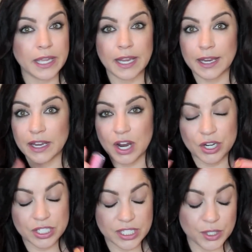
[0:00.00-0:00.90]
They
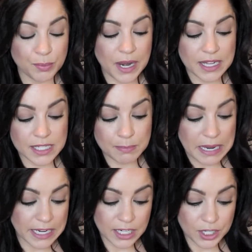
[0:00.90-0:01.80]
are still brand
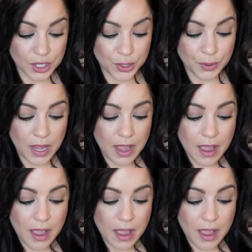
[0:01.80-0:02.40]
spanking new.